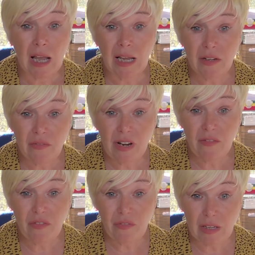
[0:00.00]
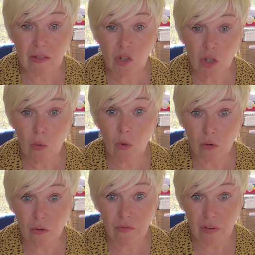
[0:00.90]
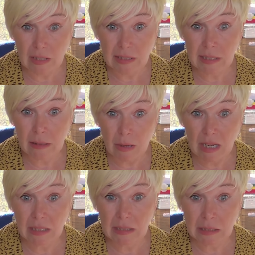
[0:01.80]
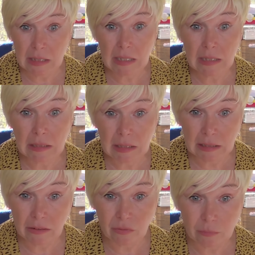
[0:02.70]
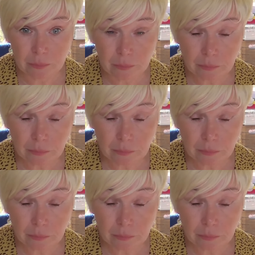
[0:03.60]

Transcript: I have never felt so unfit in my entire life.